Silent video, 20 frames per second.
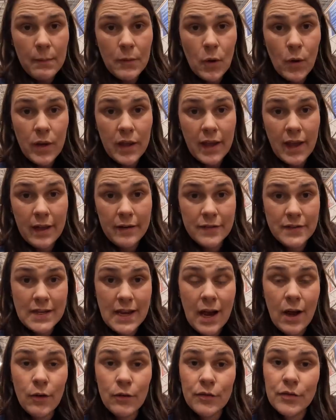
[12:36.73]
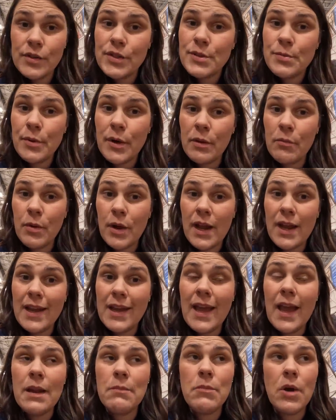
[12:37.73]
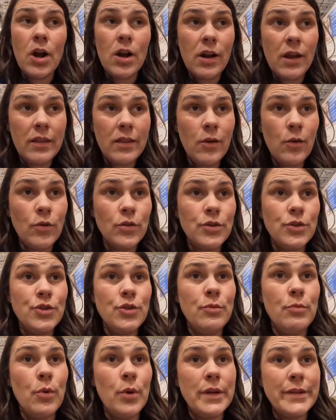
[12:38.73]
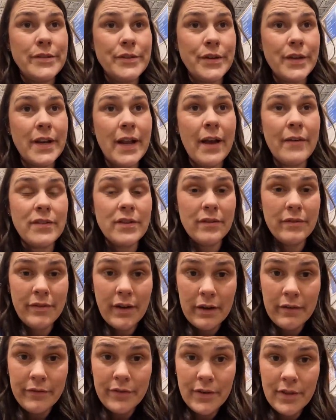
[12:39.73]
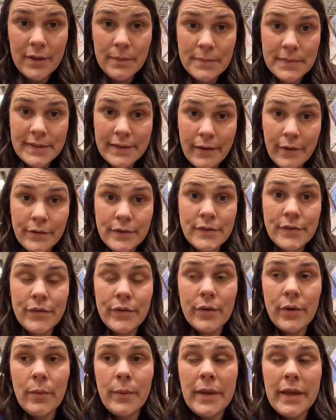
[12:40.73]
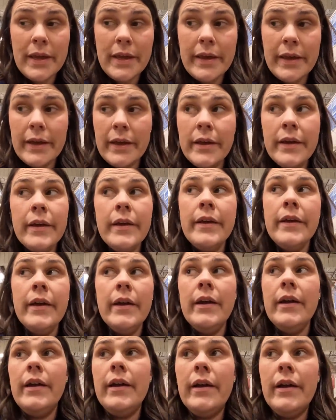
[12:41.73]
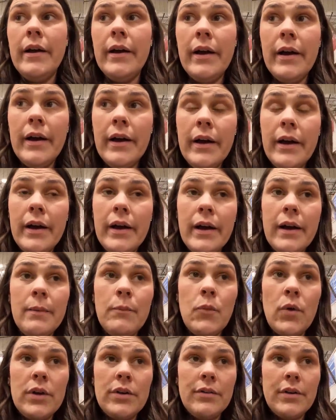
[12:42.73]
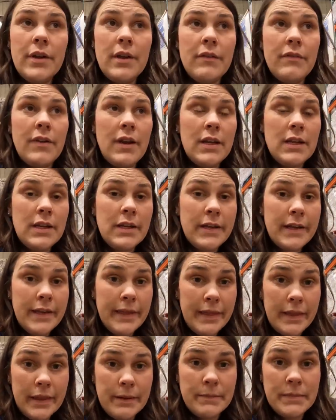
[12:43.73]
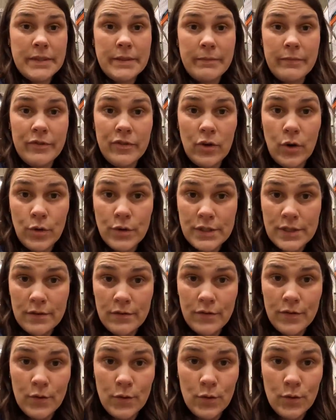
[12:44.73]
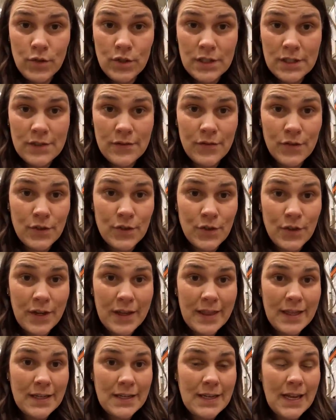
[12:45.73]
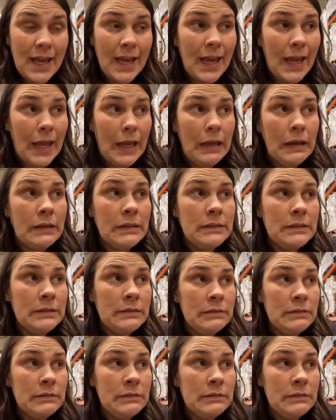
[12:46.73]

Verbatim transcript: I'm going out of town for spring break, and Mark and the older 2 boys are gonna have to fend for themselves for a week. I'm wondering if I need to get them some frozen food just for during the day.